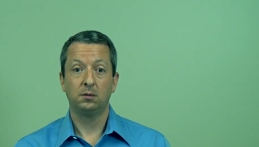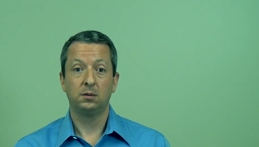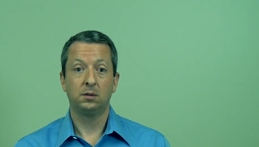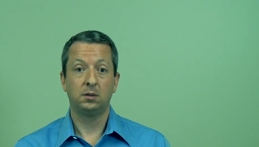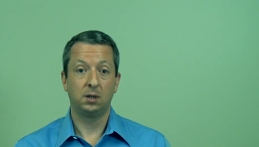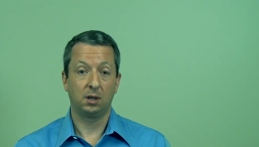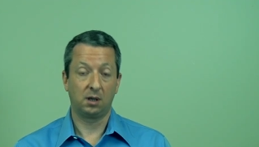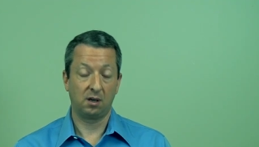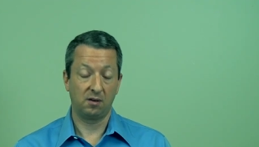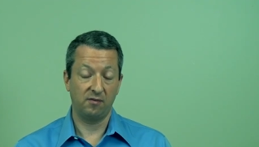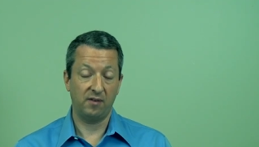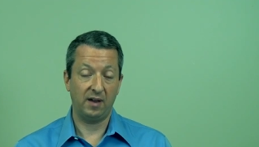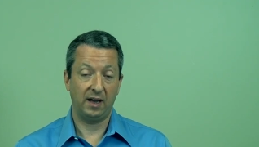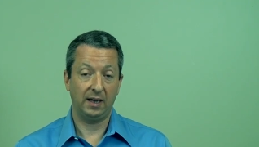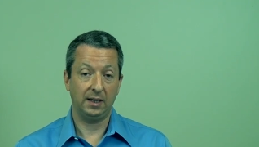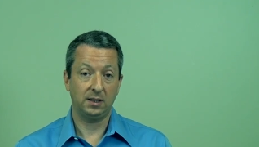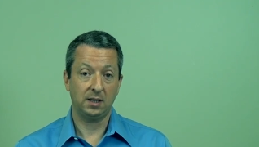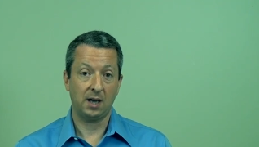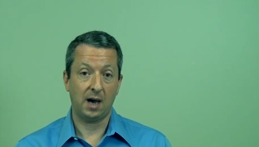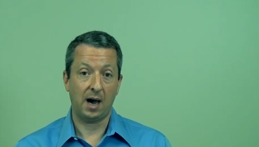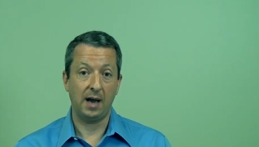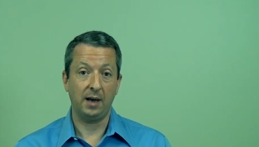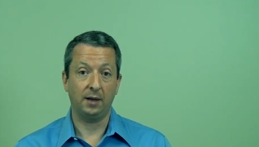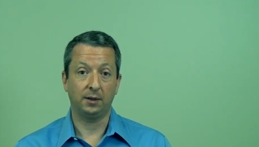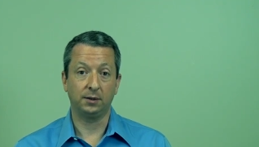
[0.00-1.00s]
to convey
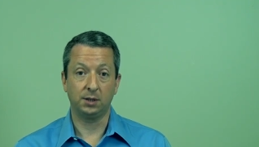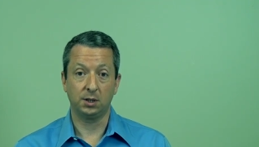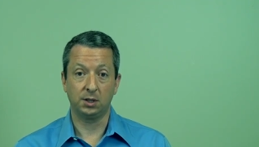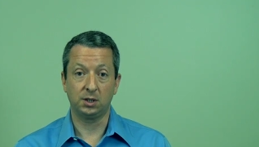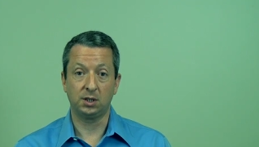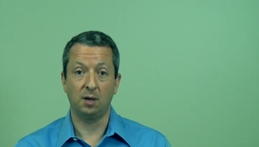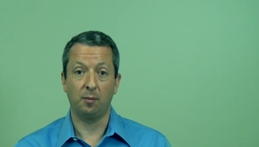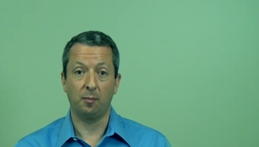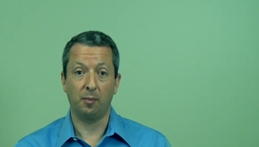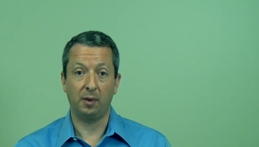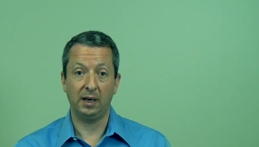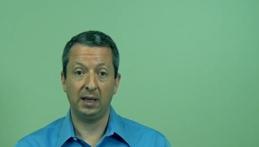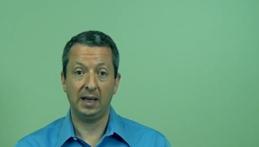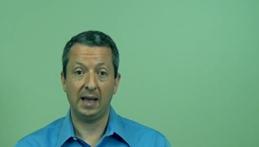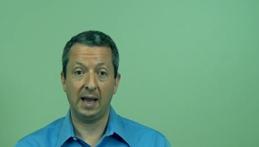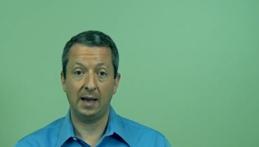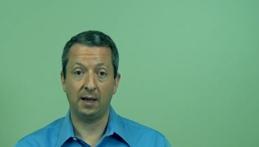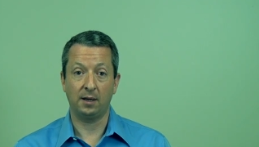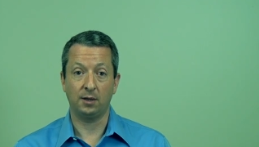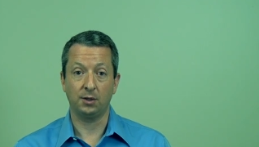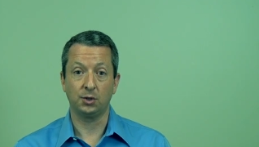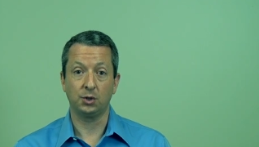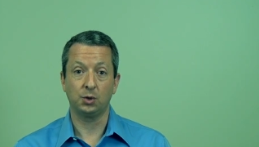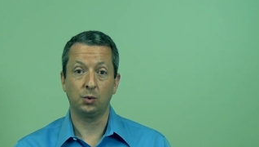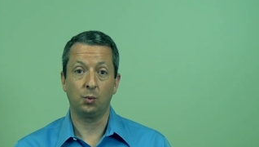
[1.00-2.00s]
title to somebody
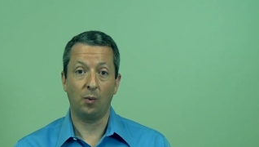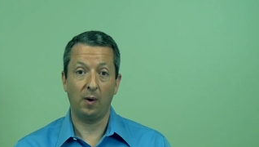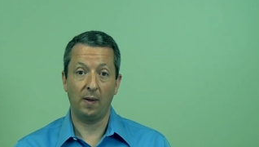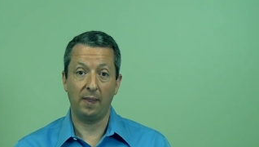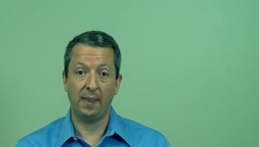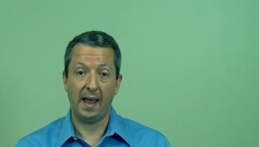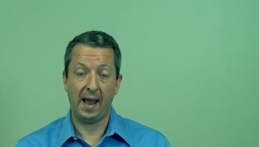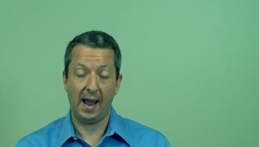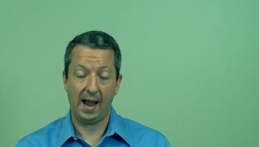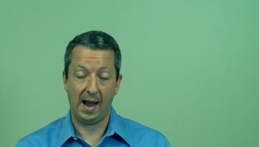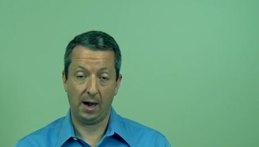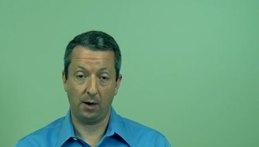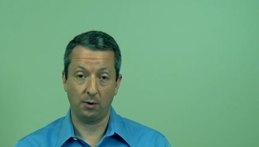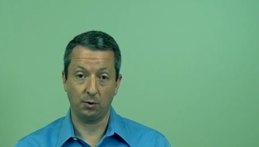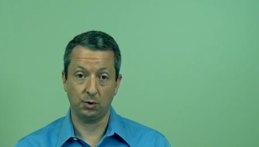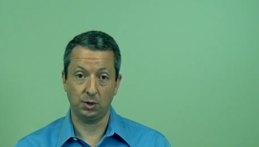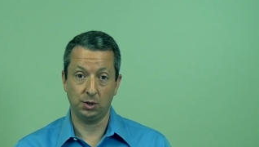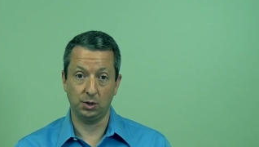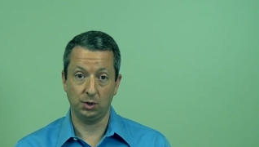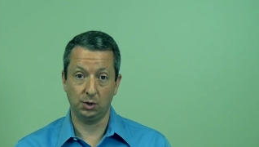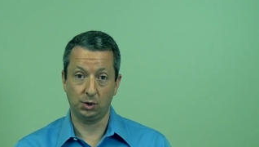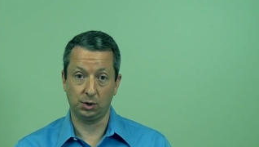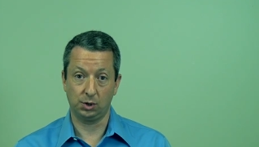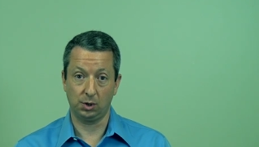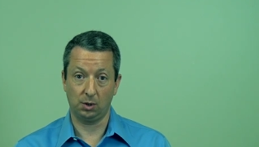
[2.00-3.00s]
else when the house
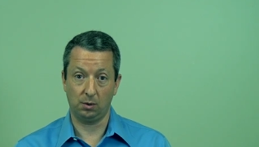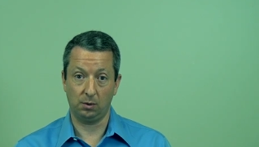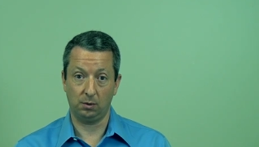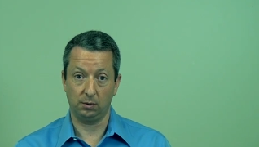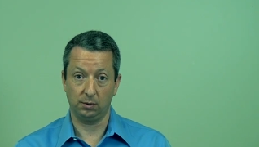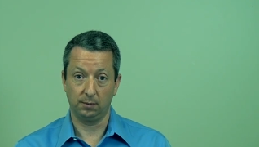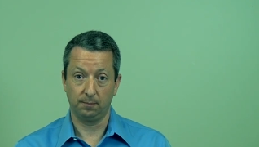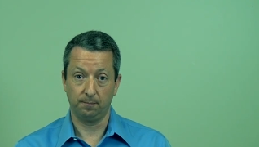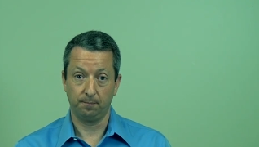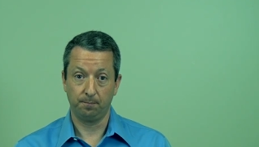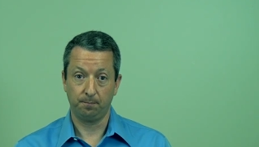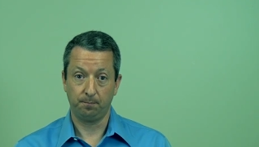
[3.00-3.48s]
is sold.